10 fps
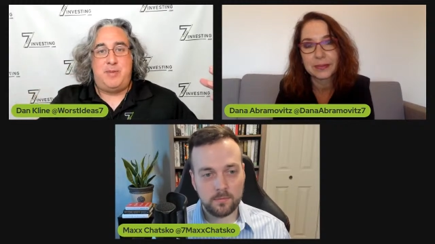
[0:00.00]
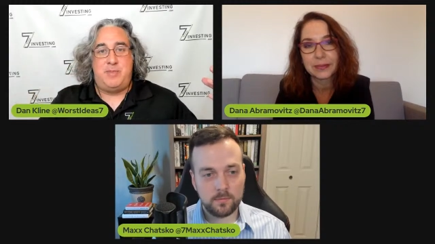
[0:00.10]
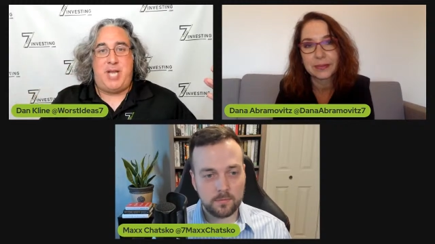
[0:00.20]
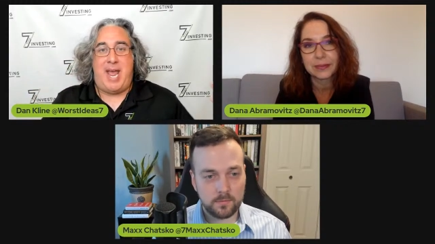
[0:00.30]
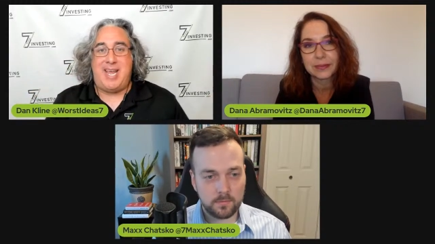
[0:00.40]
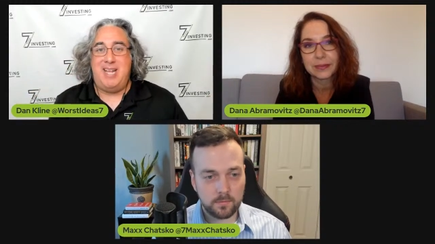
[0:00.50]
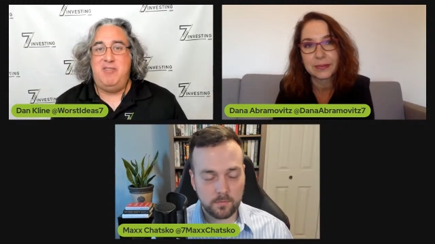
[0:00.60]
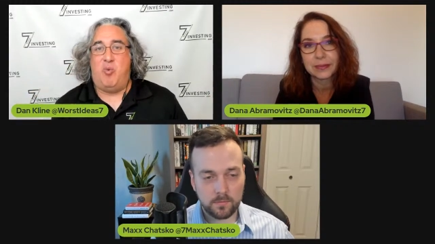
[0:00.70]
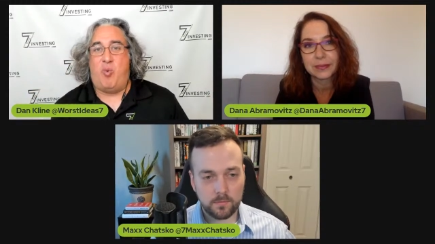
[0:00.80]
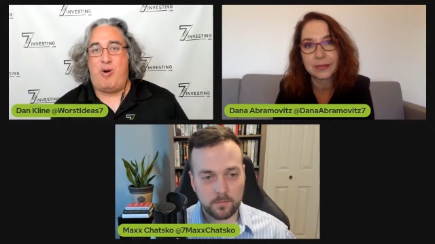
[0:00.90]
Speaker 1: taking the
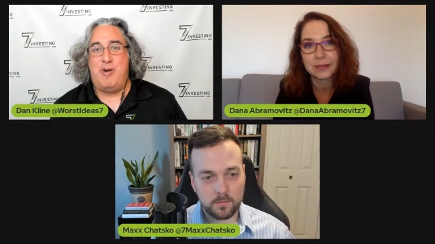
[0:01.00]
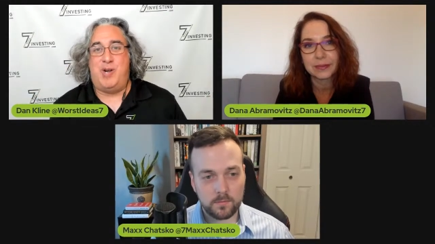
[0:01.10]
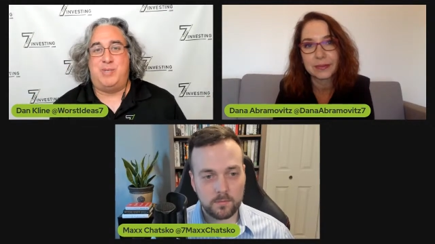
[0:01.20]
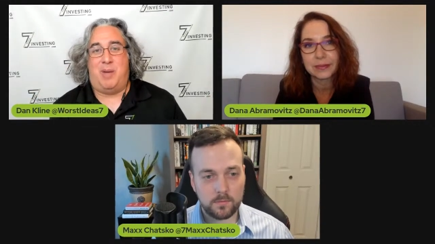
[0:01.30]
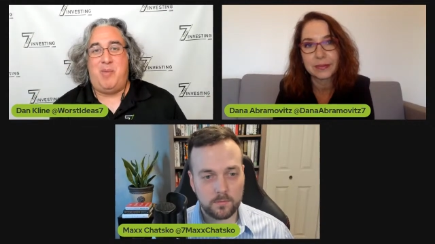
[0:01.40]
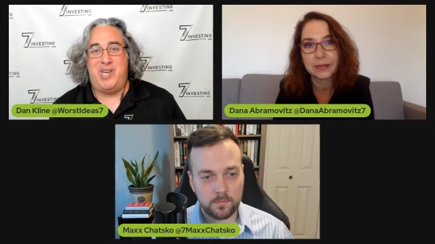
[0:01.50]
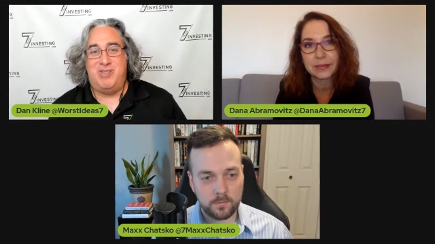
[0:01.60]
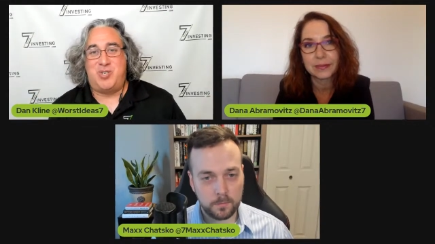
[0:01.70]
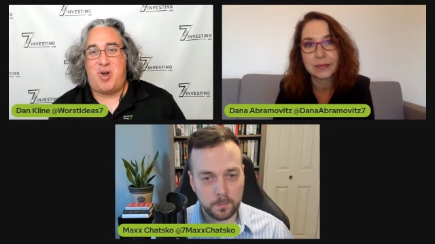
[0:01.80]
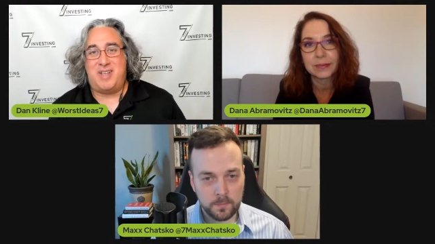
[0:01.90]
word of someone you
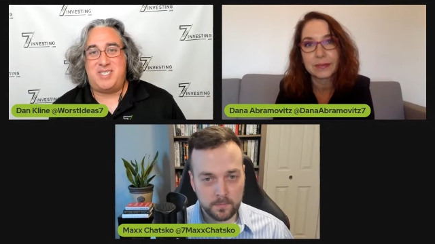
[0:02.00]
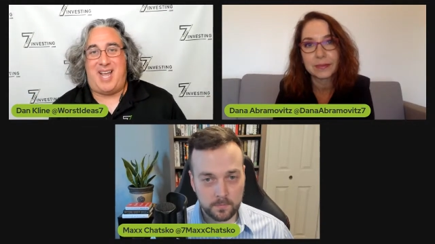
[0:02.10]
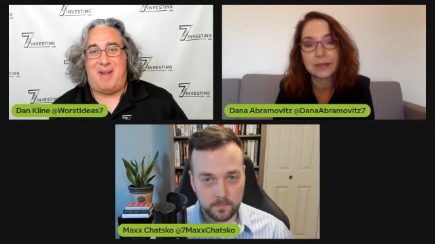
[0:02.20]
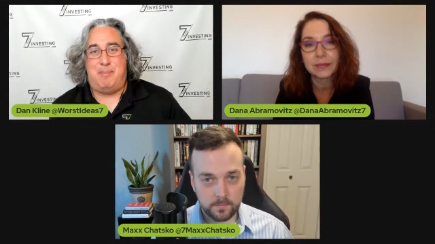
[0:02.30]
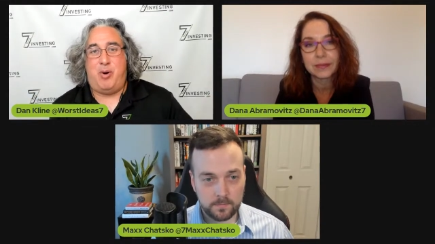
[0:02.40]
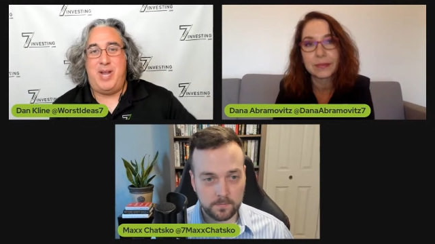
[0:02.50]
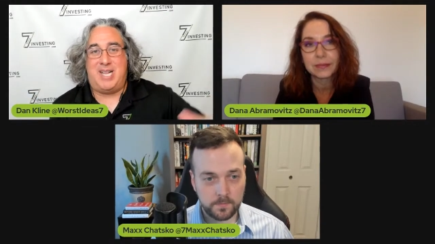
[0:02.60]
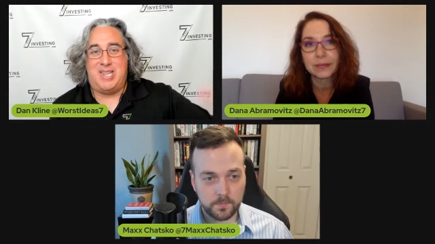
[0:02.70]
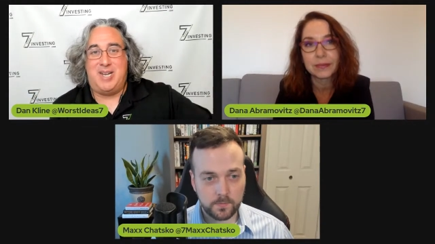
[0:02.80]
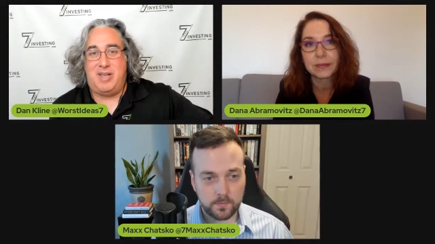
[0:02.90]
trust and putting a
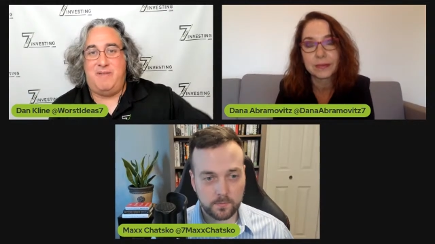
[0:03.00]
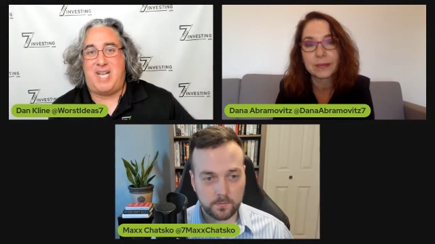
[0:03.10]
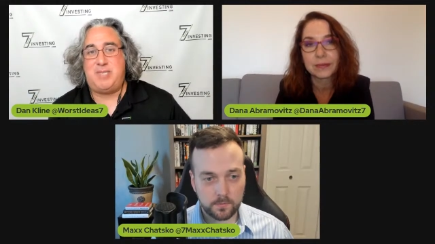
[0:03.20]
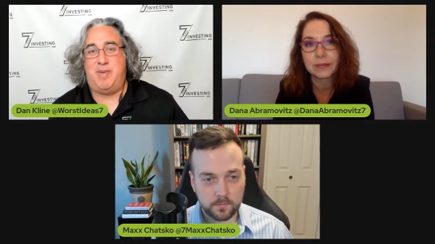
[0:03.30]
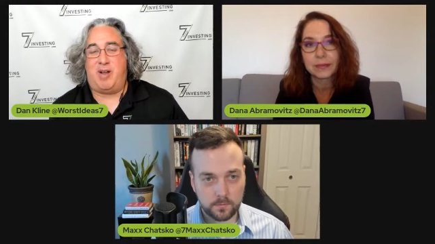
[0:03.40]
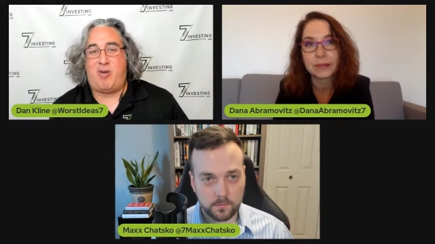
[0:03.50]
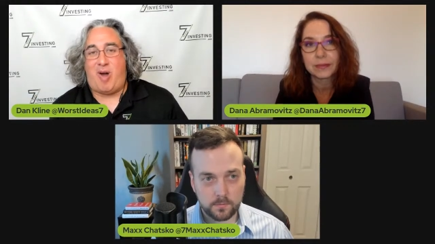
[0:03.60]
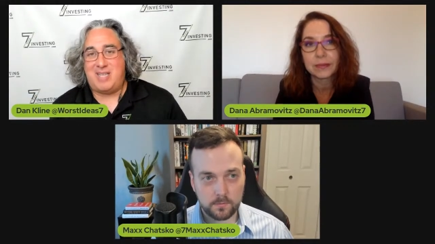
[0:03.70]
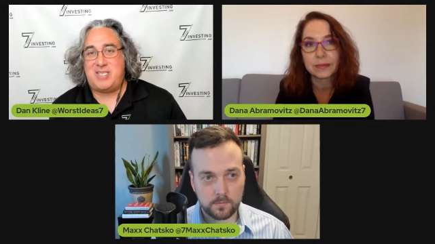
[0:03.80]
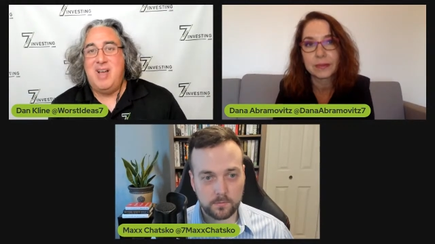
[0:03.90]
little investment
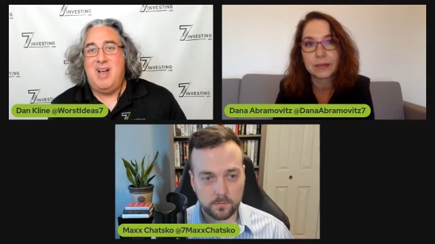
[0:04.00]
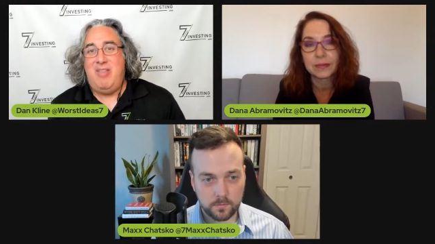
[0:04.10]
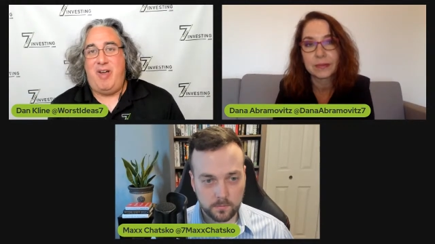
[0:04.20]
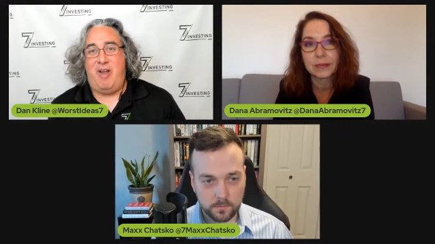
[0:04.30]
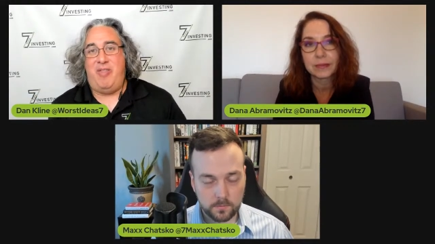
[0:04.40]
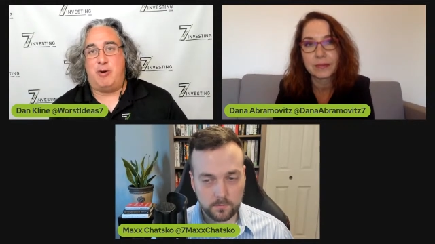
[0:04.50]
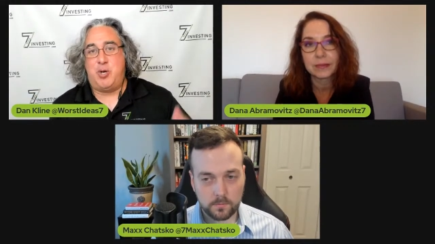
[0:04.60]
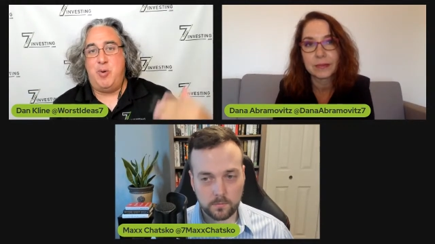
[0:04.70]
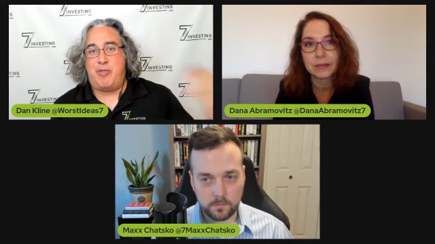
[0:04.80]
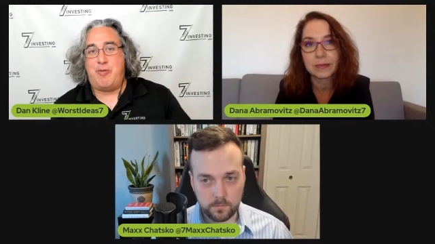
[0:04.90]
across their their
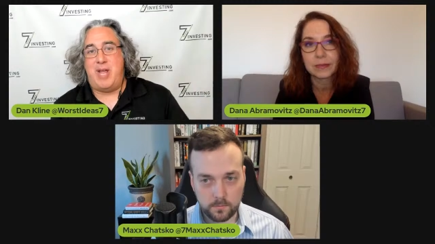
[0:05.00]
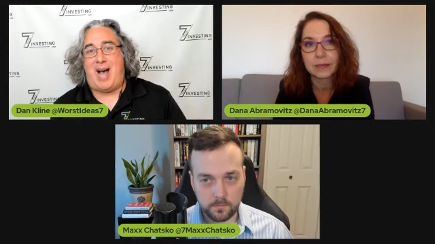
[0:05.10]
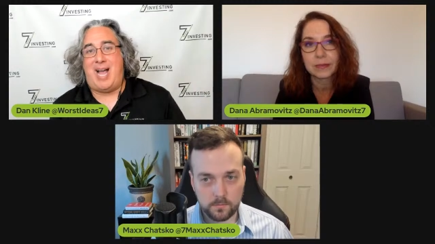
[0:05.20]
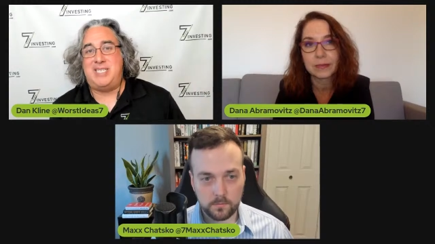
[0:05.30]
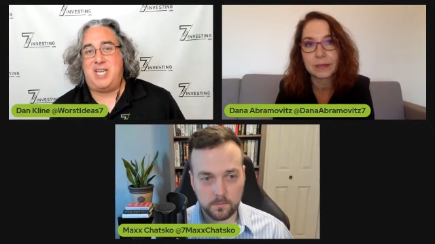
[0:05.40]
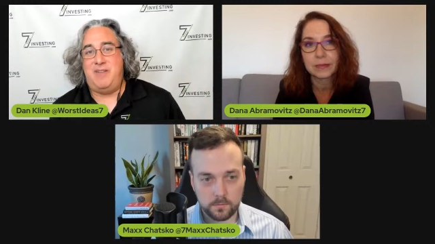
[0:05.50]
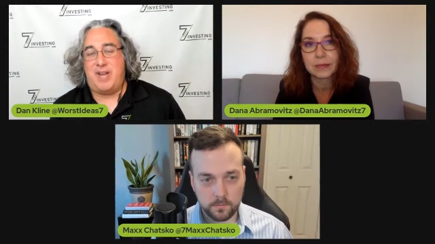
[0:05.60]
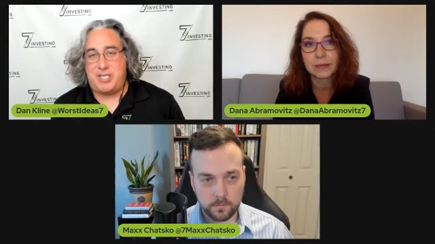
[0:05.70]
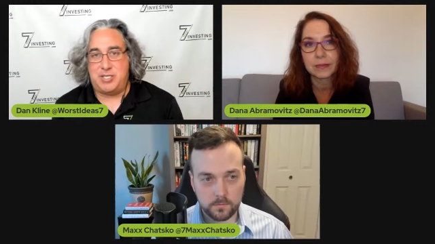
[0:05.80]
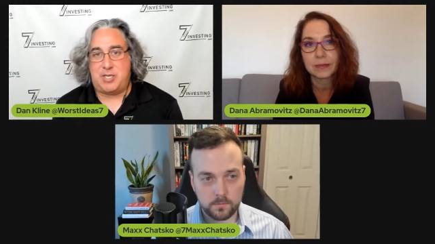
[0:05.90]
two or three highest
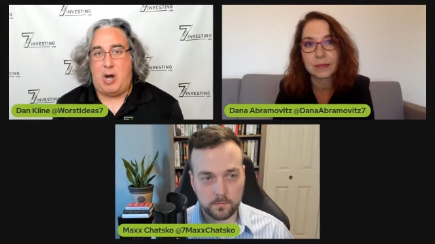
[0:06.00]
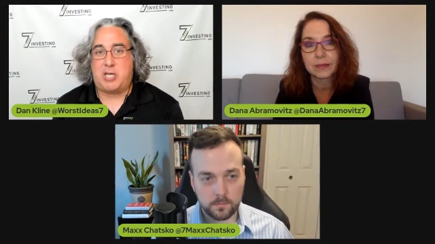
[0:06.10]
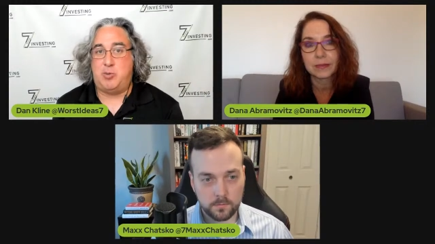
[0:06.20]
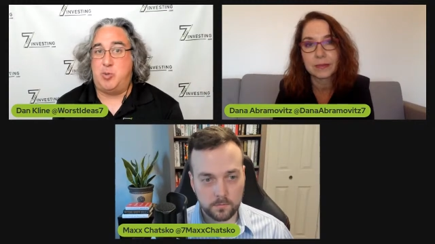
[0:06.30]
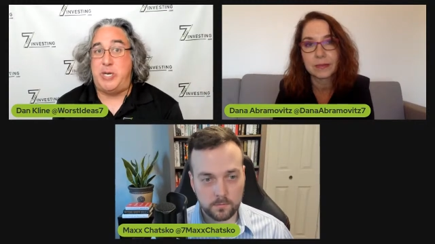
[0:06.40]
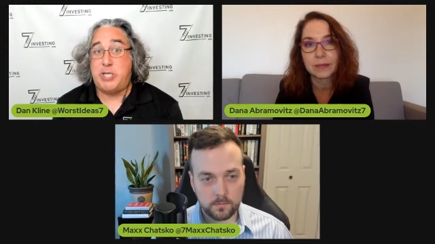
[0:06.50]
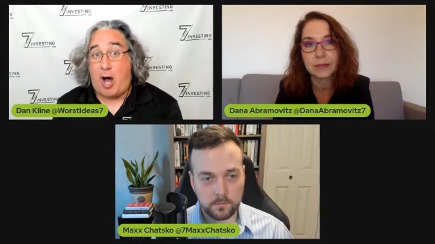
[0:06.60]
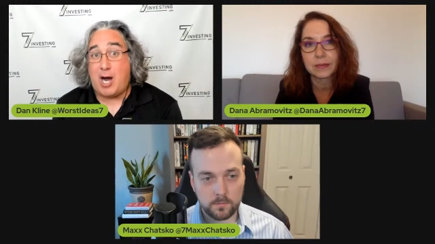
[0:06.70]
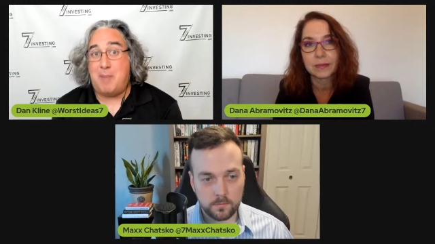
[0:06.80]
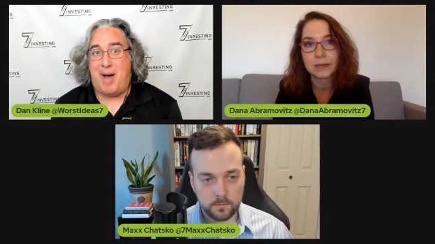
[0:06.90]
conviction stocks which we
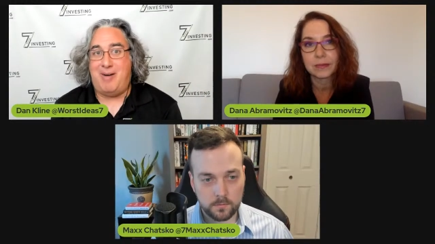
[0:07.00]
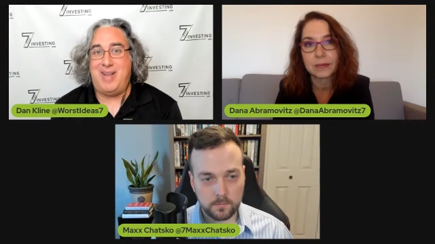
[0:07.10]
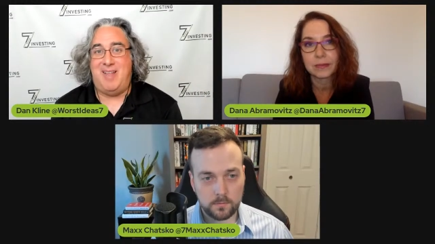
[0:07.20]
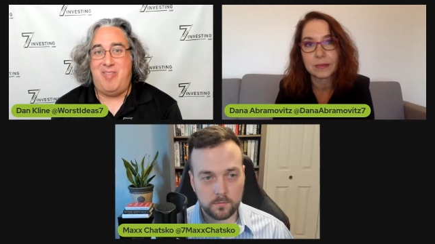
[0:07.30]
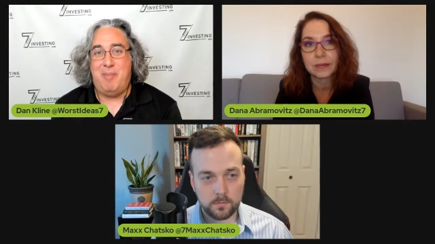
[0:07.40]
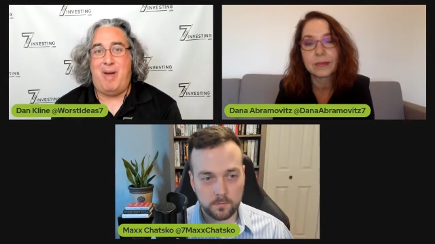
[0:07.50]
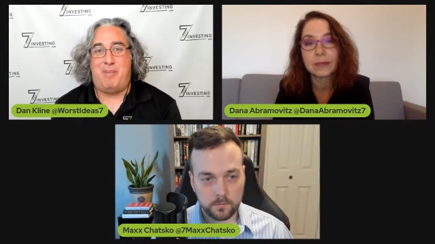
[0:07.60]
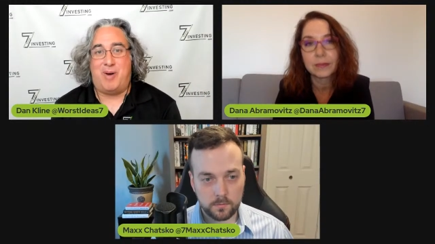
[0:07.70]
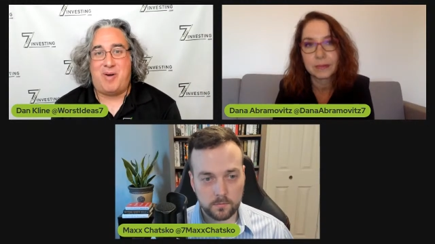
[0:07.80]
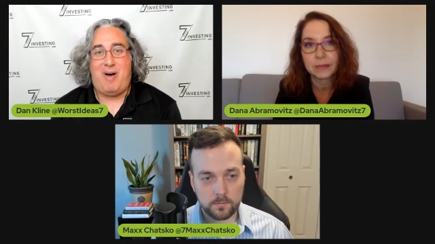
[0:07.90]
talk about in the
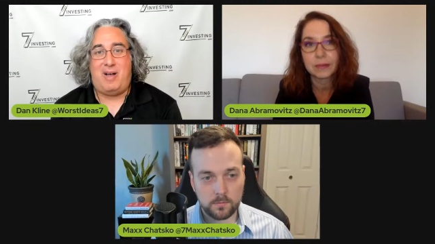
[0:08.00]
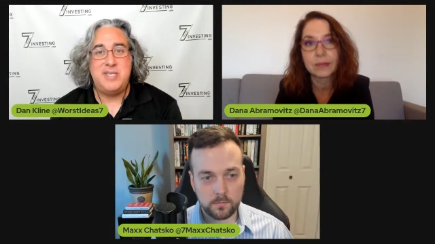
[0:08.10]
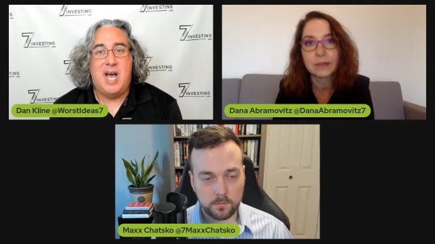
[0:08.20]
member calls